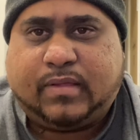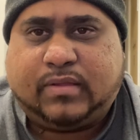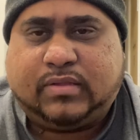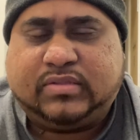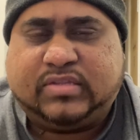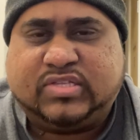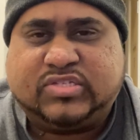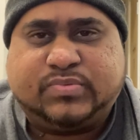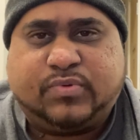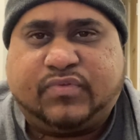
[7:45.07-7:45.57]

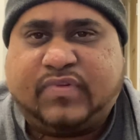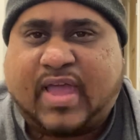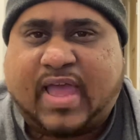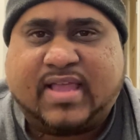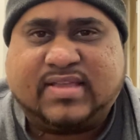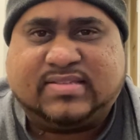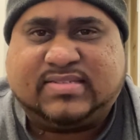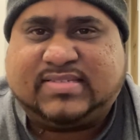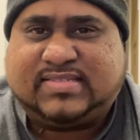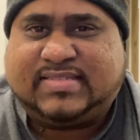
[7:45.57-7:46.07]
This movie
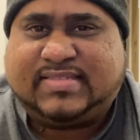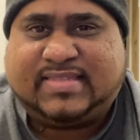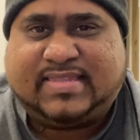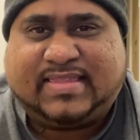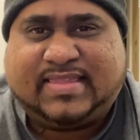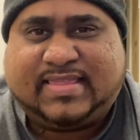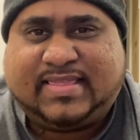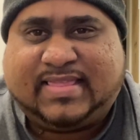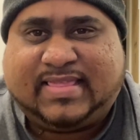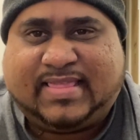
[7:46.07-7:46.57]
had
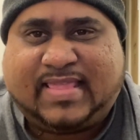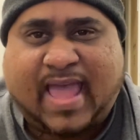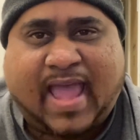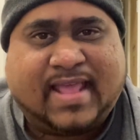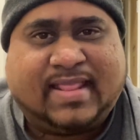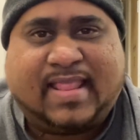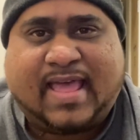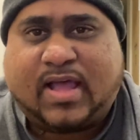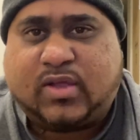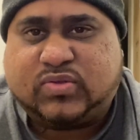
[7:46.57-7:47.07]

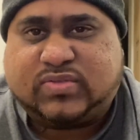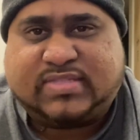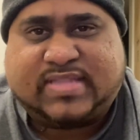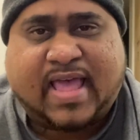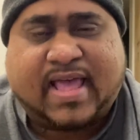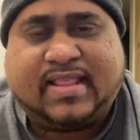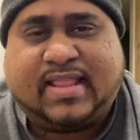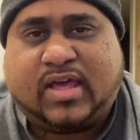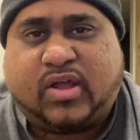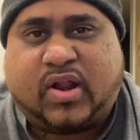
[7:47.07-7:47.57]

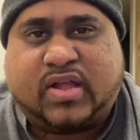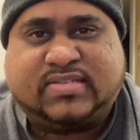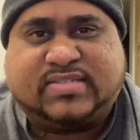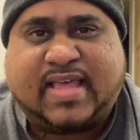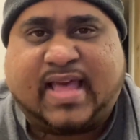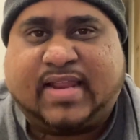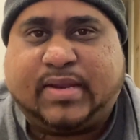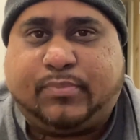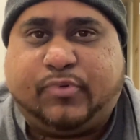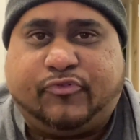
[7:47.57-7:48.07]
standout
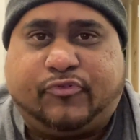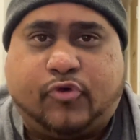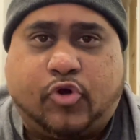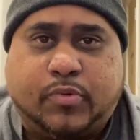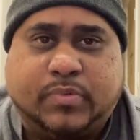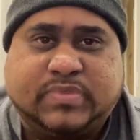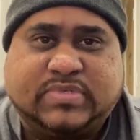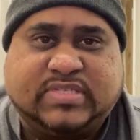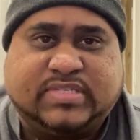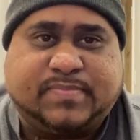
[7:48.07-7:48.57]
outstanding
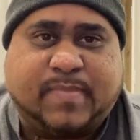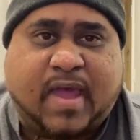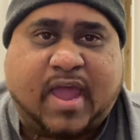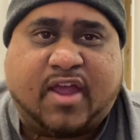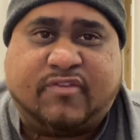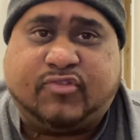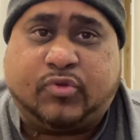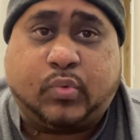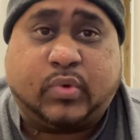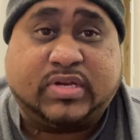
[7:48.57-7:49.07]
performances by
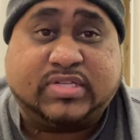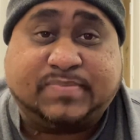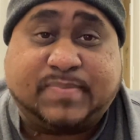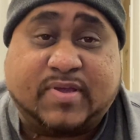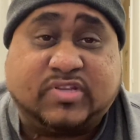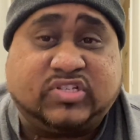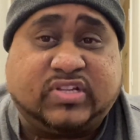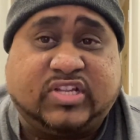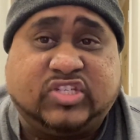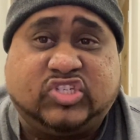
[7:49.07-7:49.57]
everyone,
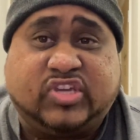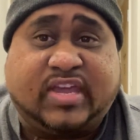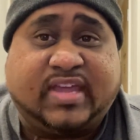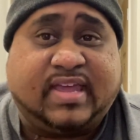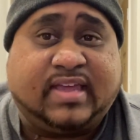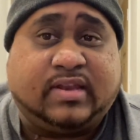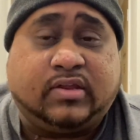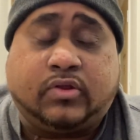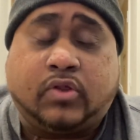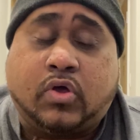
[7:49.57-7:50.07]
especially Jake
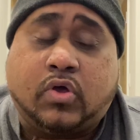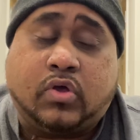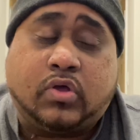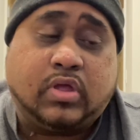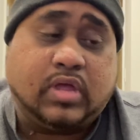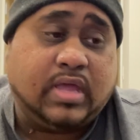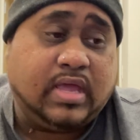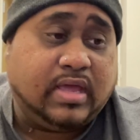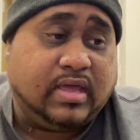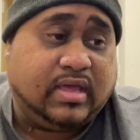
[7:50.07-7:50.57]
Gyllenhaal
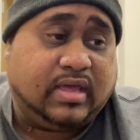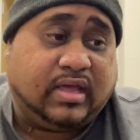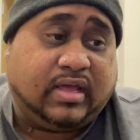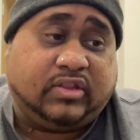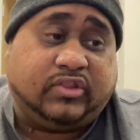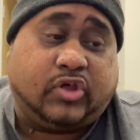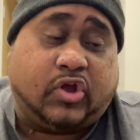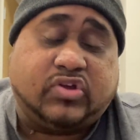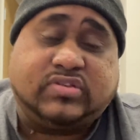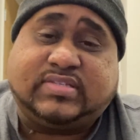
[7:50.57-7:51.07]

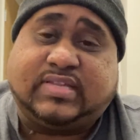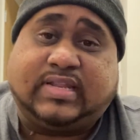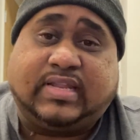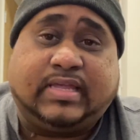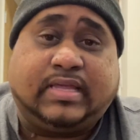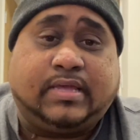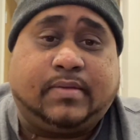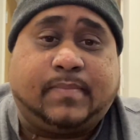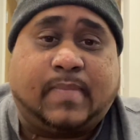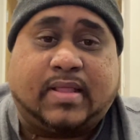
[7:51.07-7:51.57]
and Dar
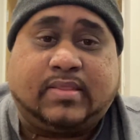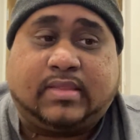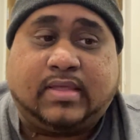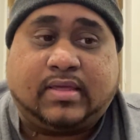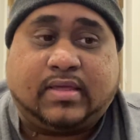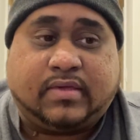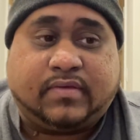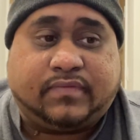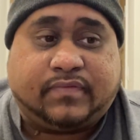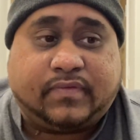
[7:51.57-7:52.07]
Salim. I
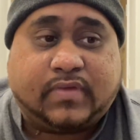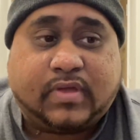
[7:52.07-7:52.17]
think if